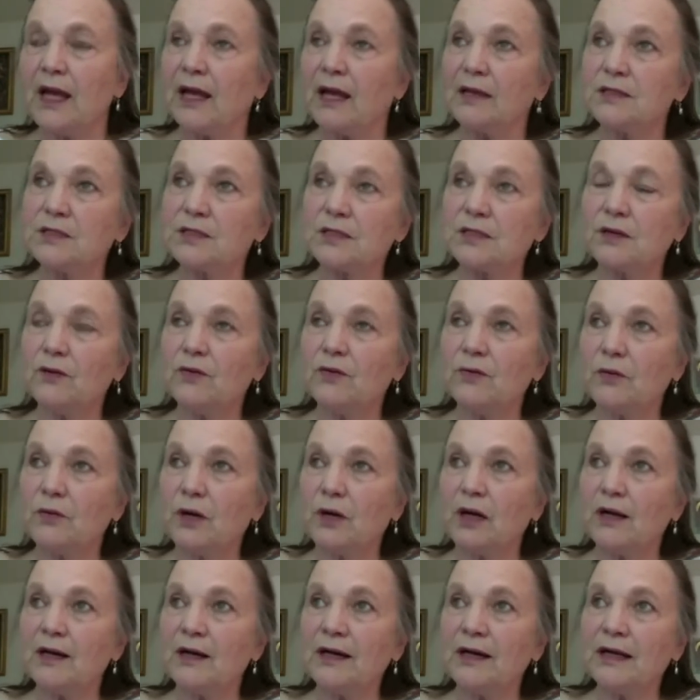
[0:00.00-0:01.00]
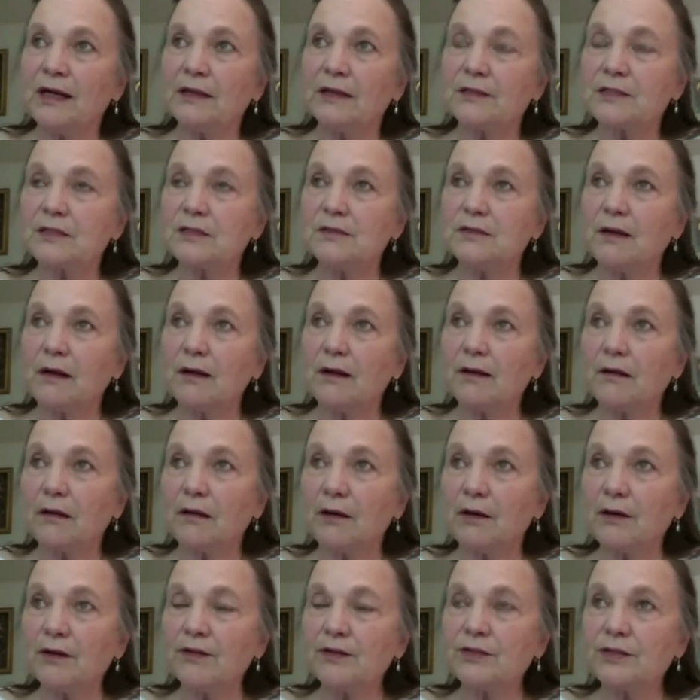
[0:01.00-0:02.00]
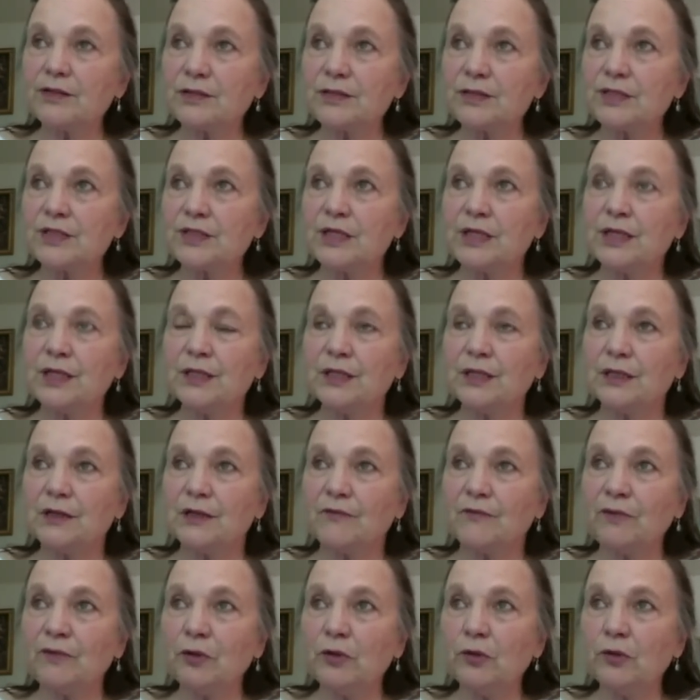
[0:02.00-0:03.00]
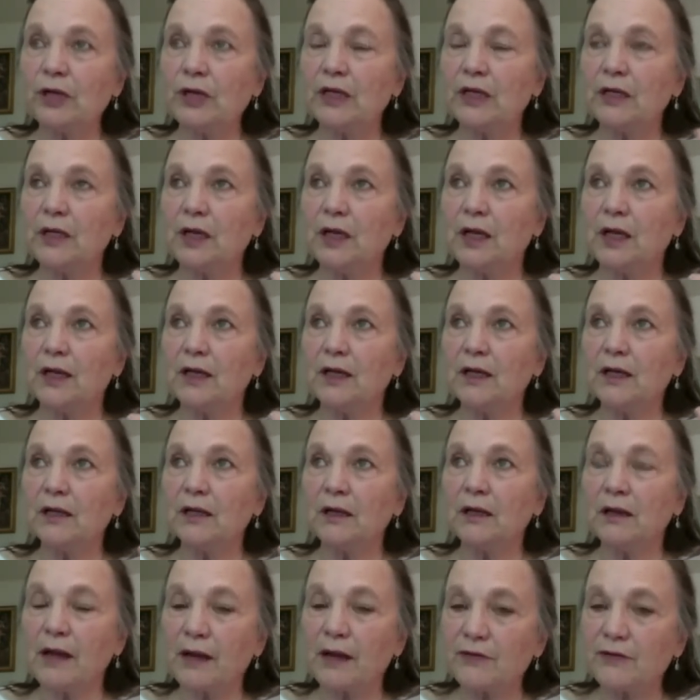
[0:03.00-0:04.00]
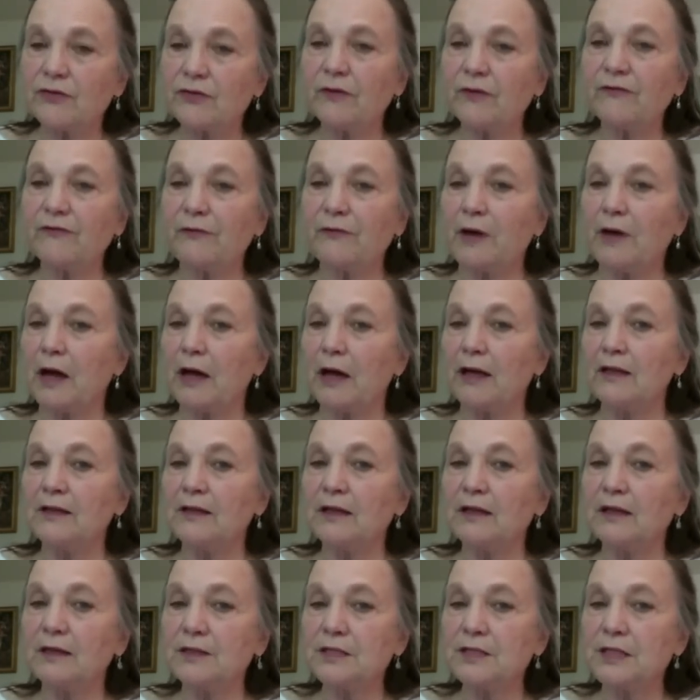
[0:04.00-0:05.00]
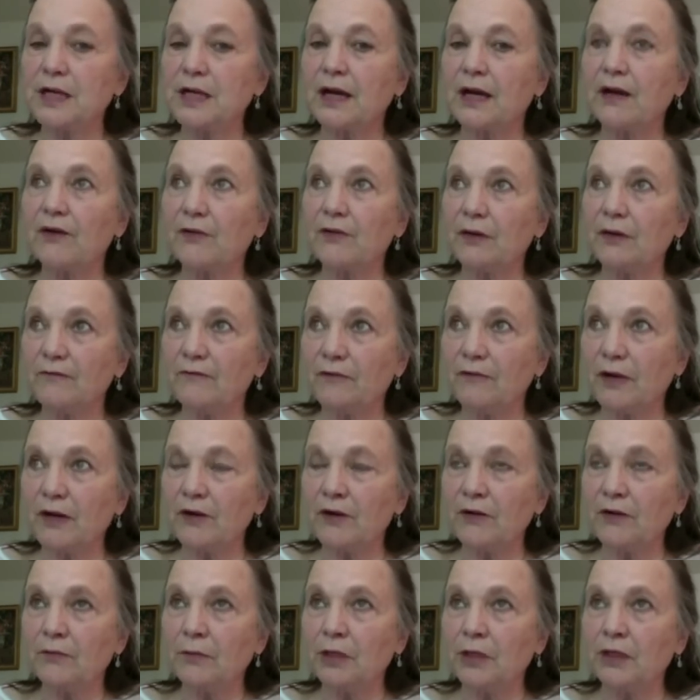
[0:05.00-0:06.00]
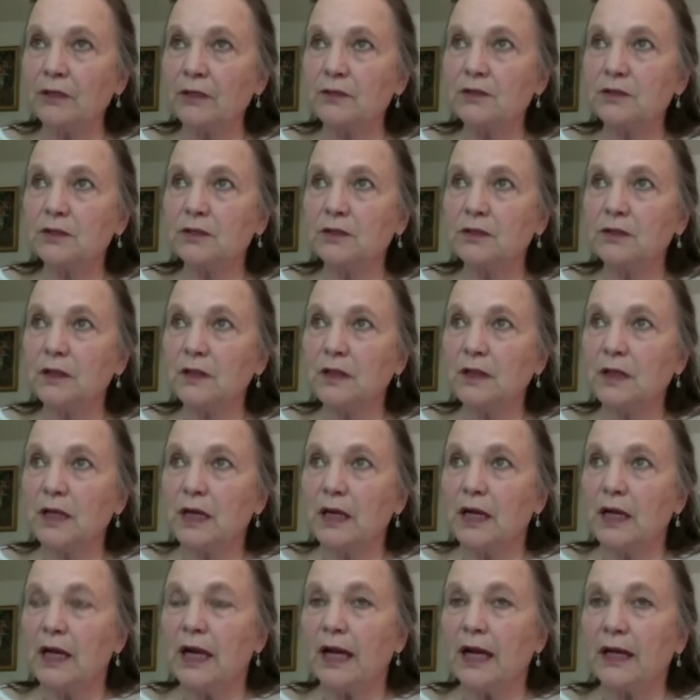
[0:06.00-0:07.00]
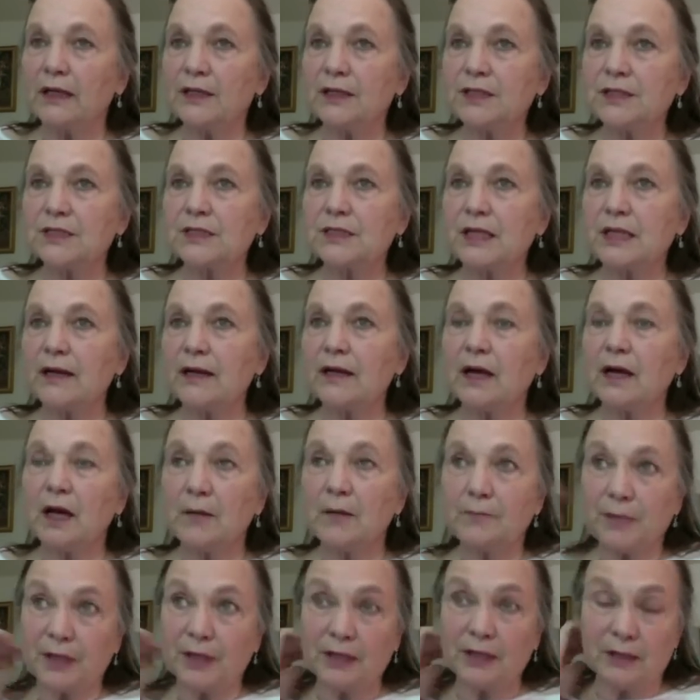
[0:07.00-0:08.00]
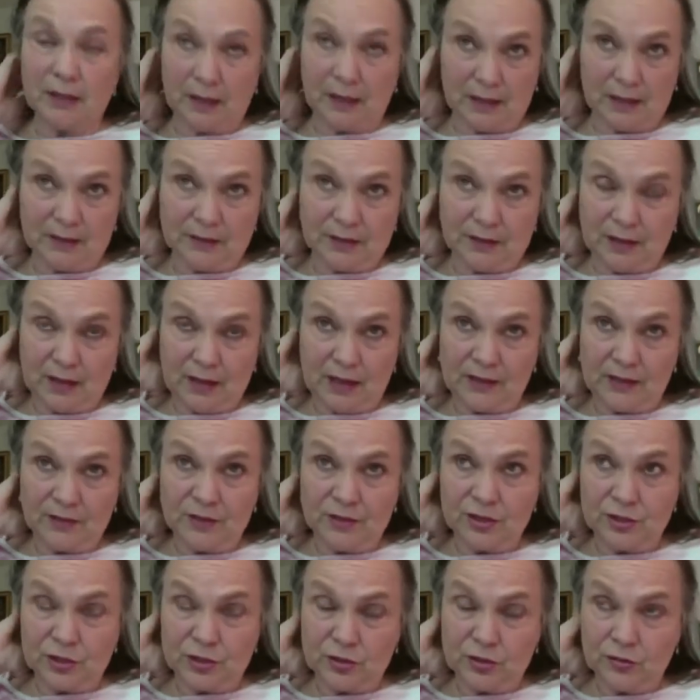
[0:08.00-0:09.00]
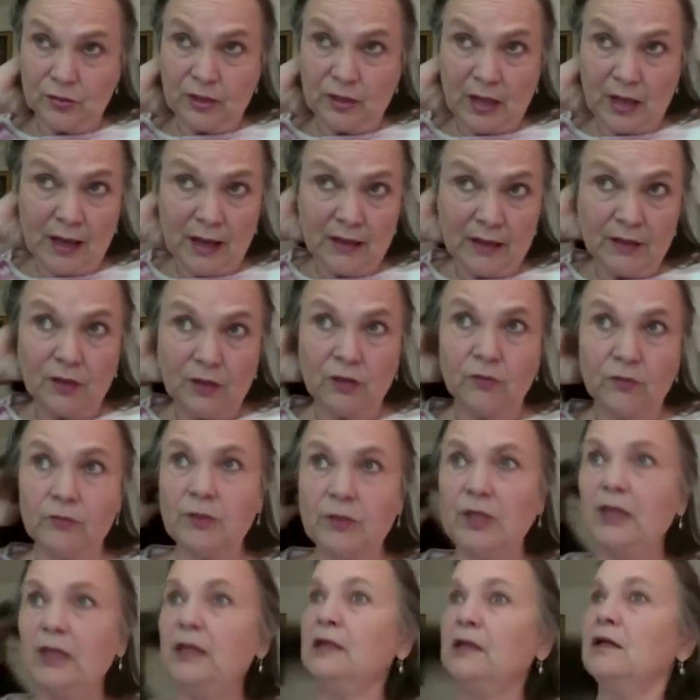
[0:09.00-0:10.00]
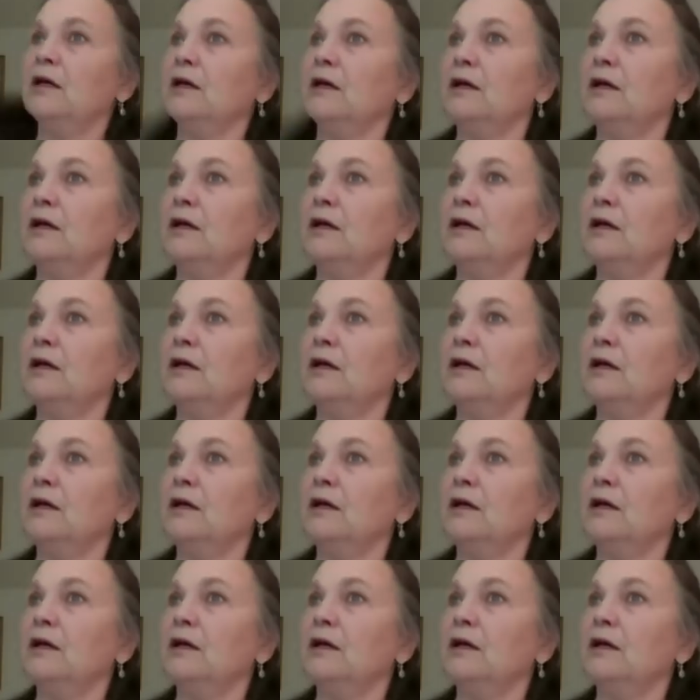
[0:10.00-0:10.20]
And so it's not hard to see that if you can electrify the entire environment and set up, and to do that, you need